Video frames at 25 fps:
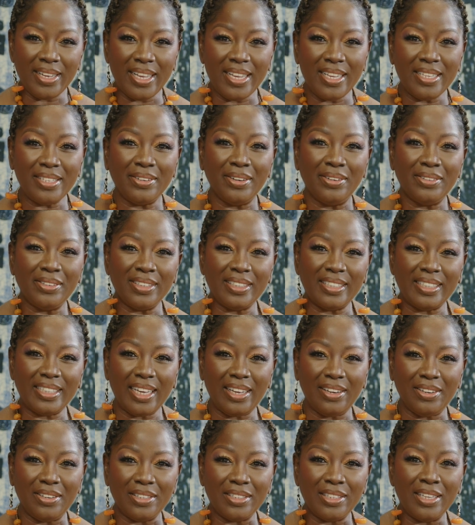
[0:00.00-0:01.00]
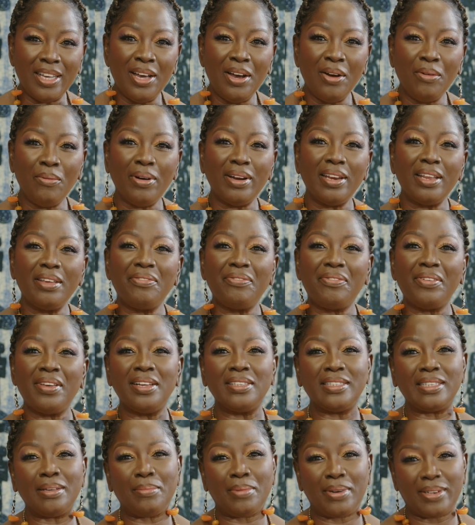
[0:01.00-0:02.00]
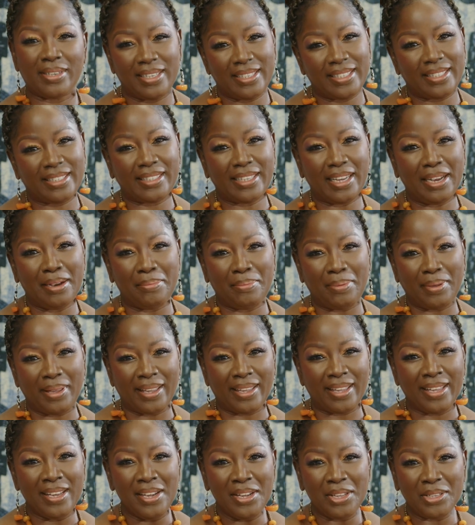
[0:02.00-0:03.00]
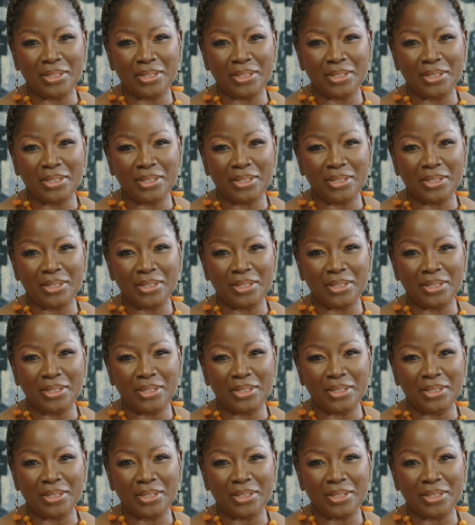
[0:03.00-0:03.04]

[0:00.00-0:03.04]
he's going to tell us what he feels about this topic.